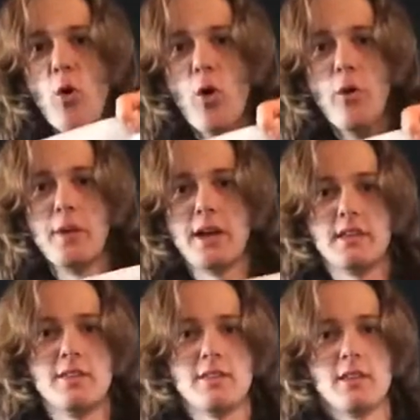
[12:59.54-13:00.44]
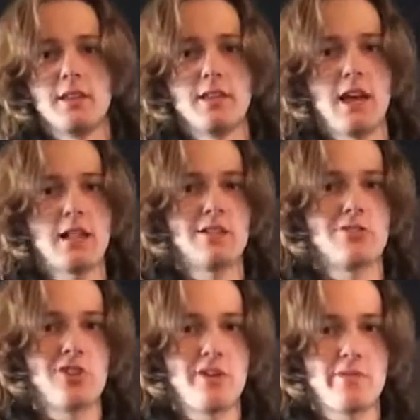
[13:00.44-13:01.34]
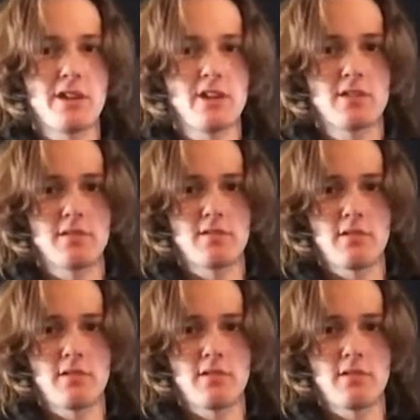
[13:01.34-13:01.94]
oh my, that's how sharp it is.